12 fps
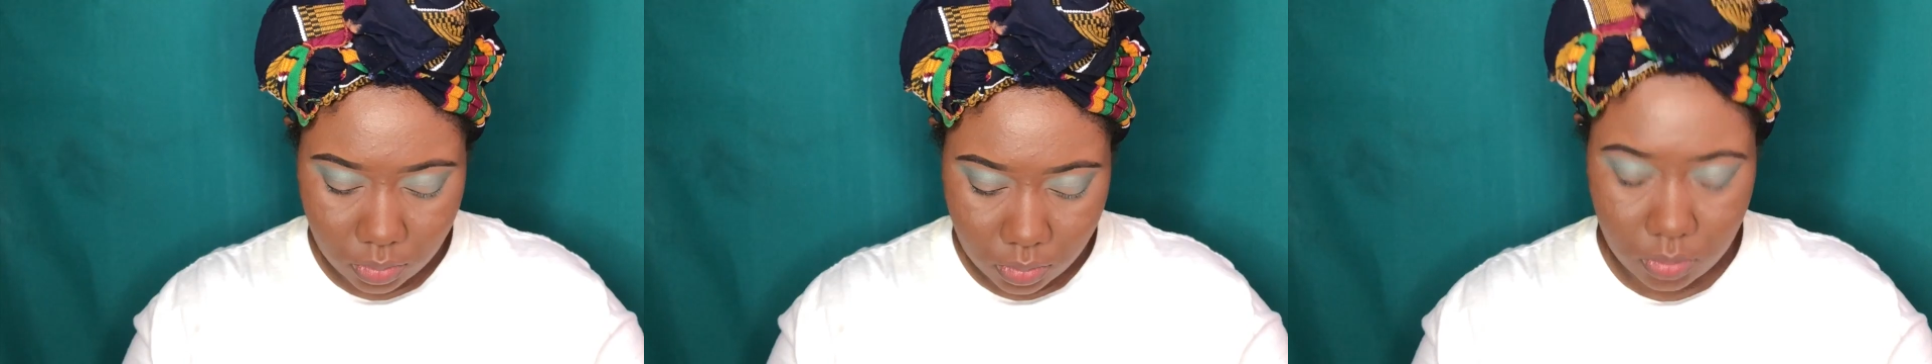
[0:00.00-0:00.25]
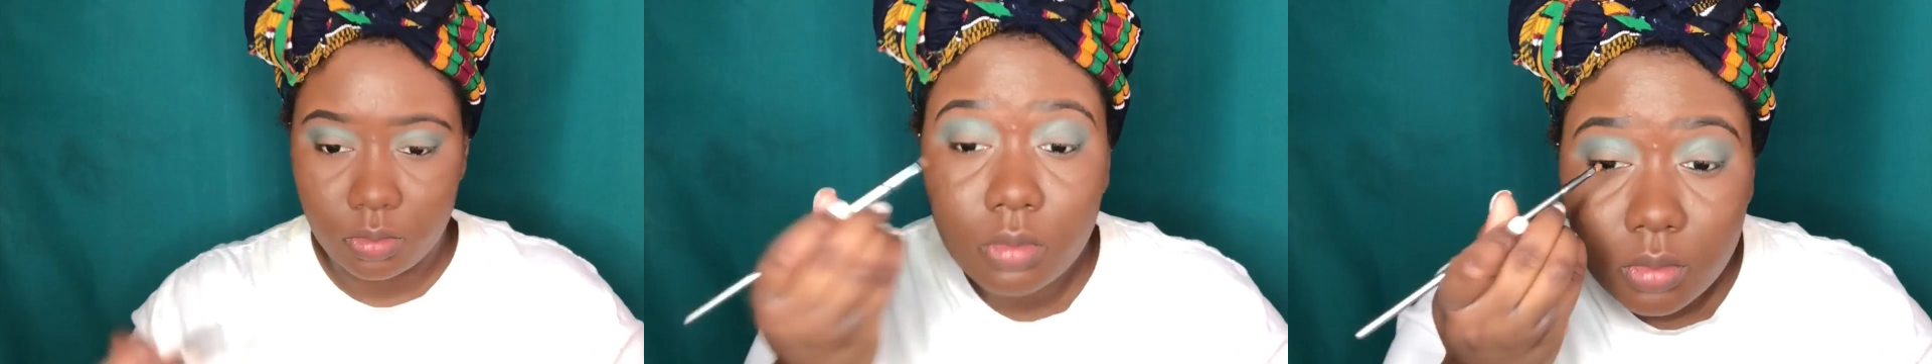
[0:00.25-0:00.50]

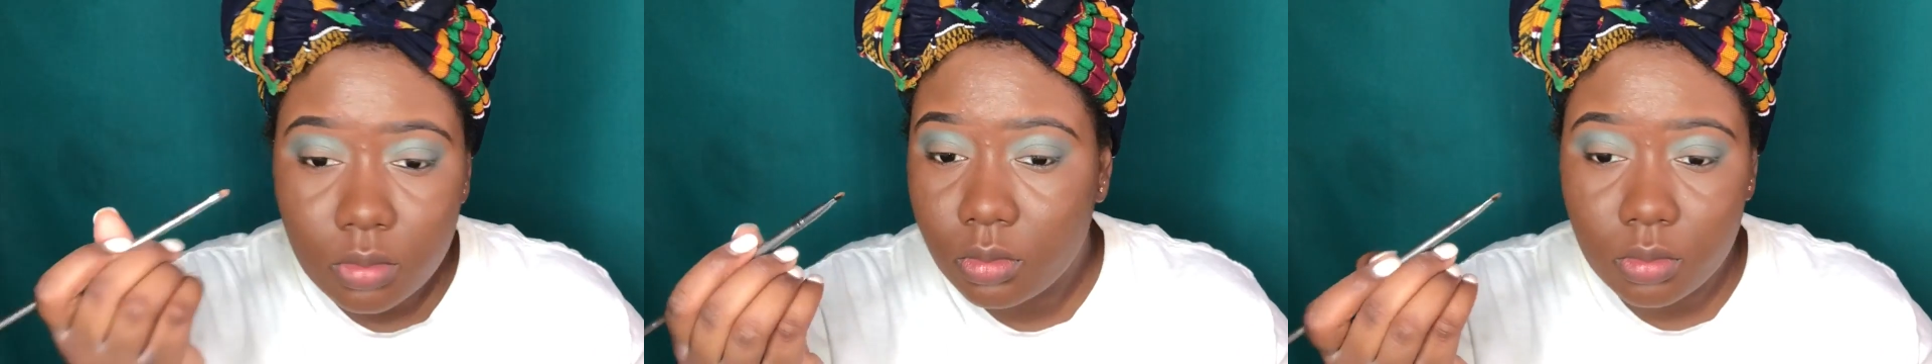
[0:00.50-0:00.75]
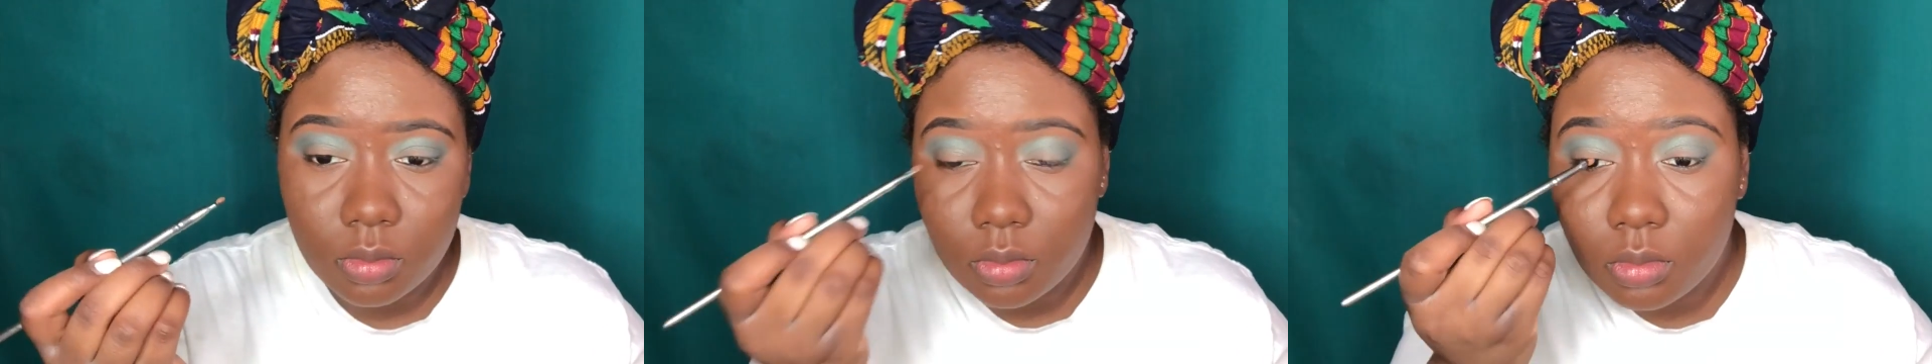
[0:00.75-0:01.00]
you can
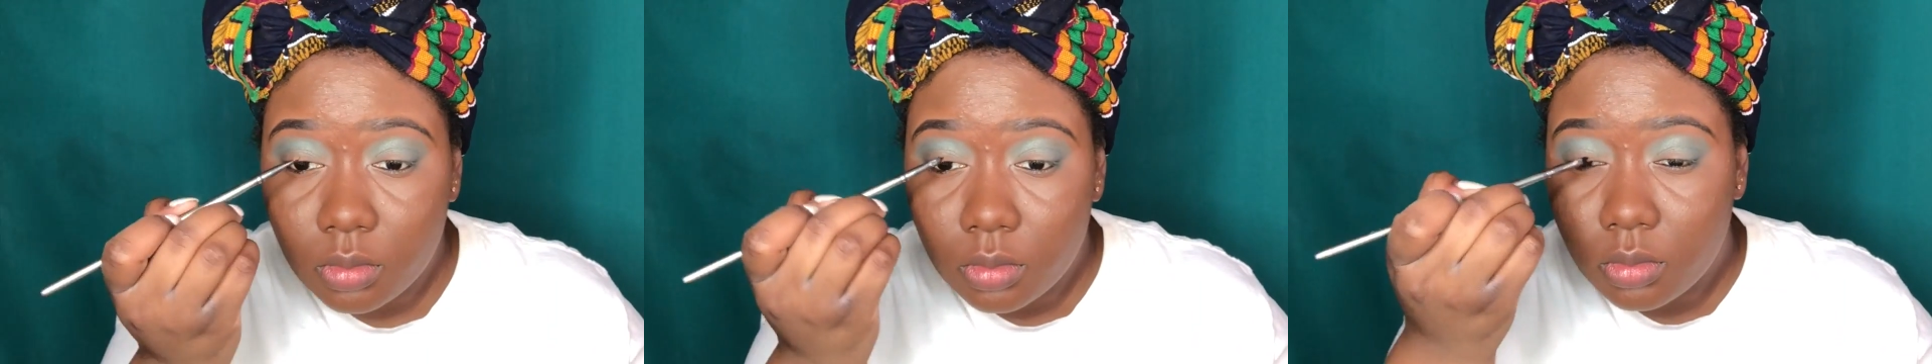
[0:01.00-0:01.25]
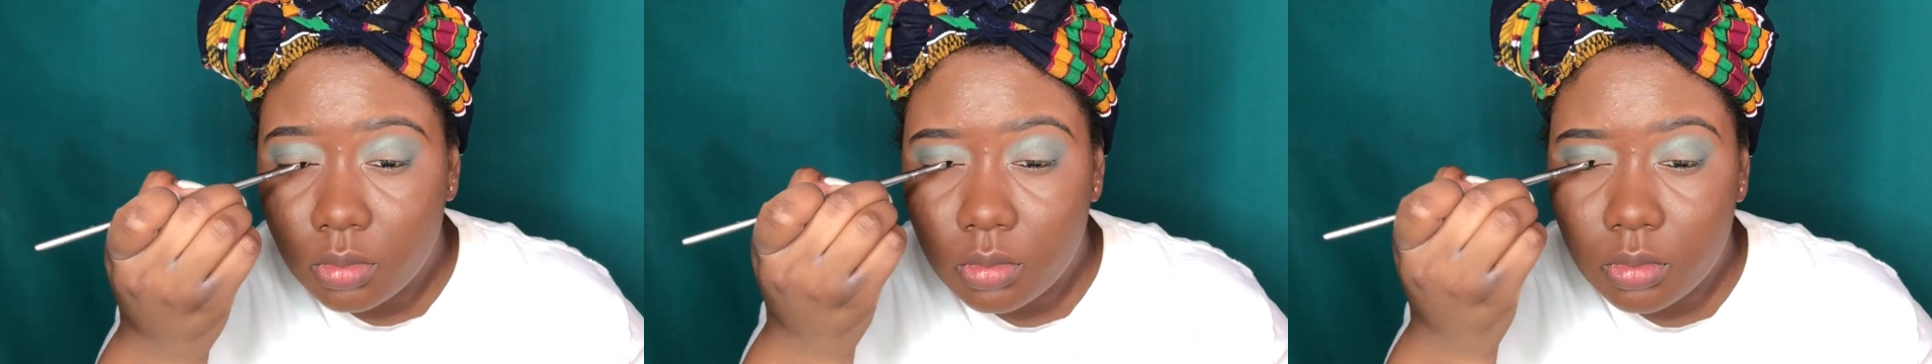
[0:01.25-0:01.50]
barely see
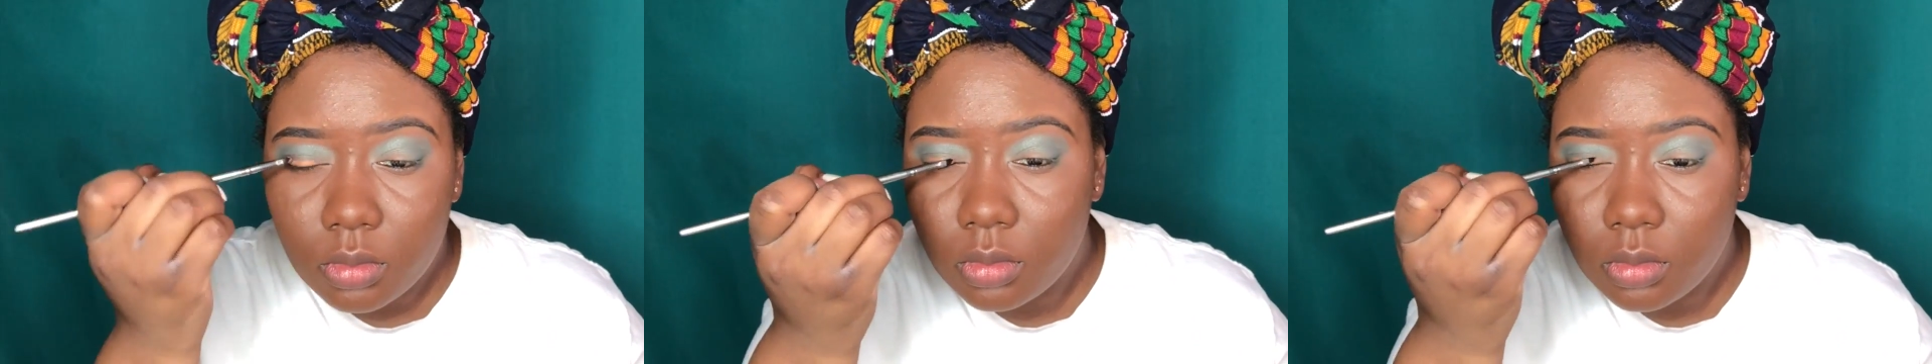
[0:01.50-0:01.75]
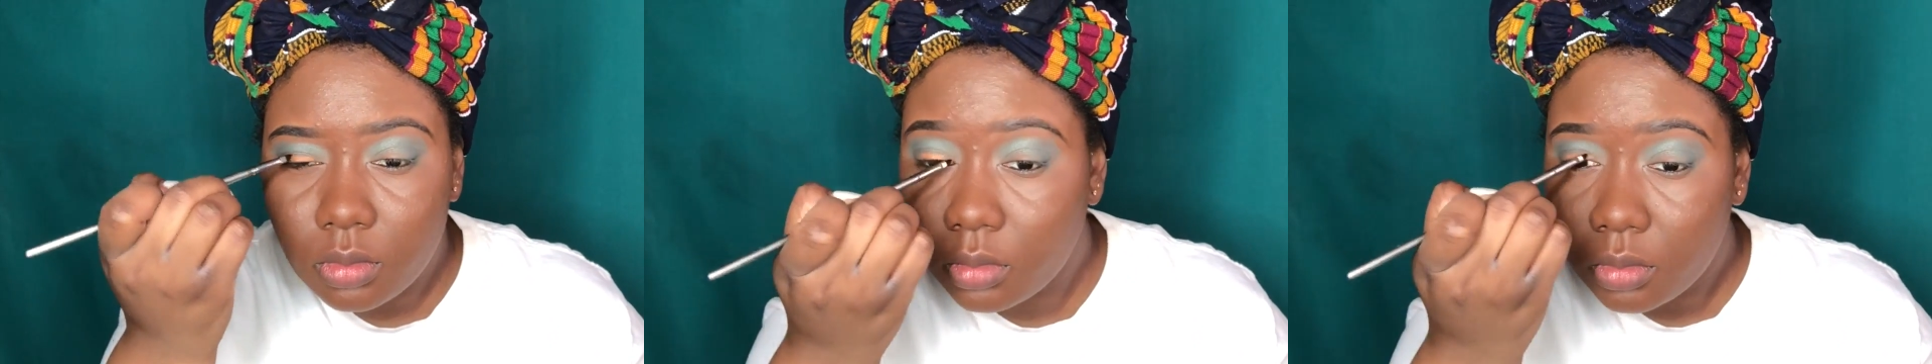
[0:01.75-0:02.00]
that
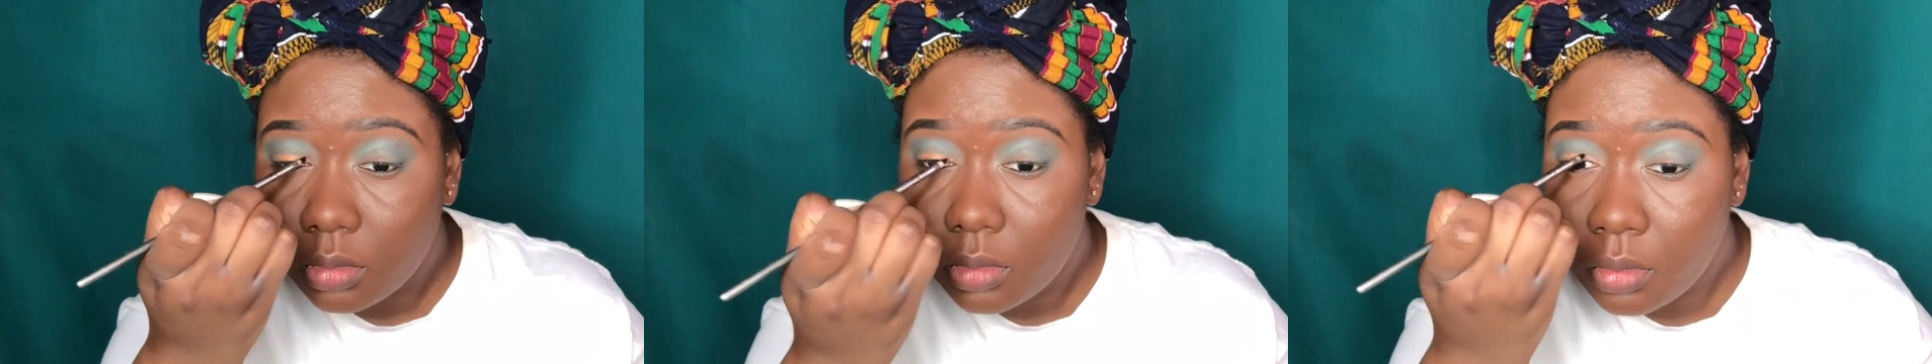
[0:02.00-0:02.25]
color and it